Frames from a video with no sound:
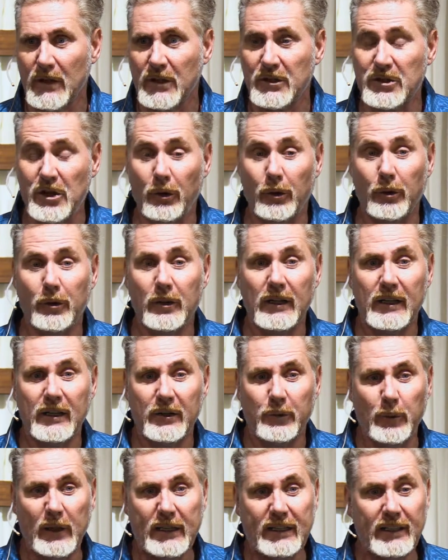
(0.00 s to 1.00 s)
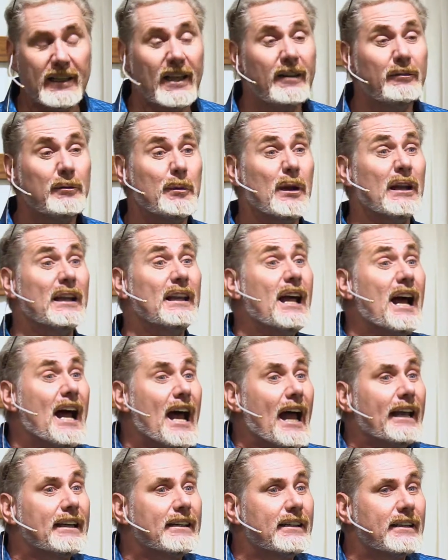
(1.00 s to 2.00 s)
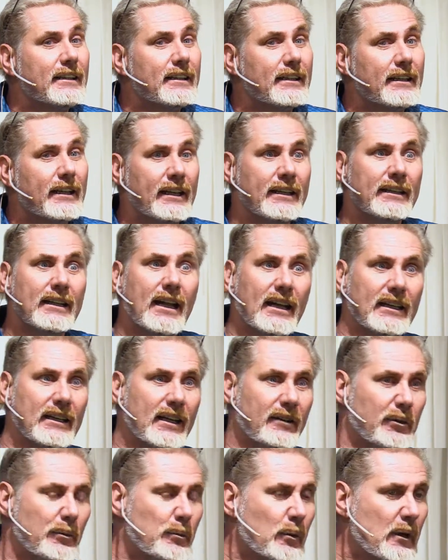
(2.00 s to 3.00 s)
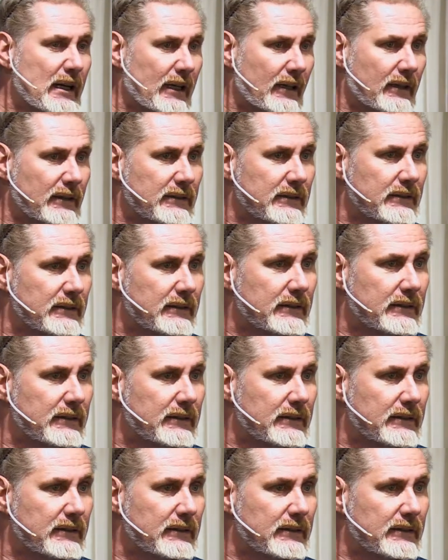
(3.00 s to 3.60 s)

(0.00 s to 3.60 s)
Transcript: So we can love him a lot and not love him well,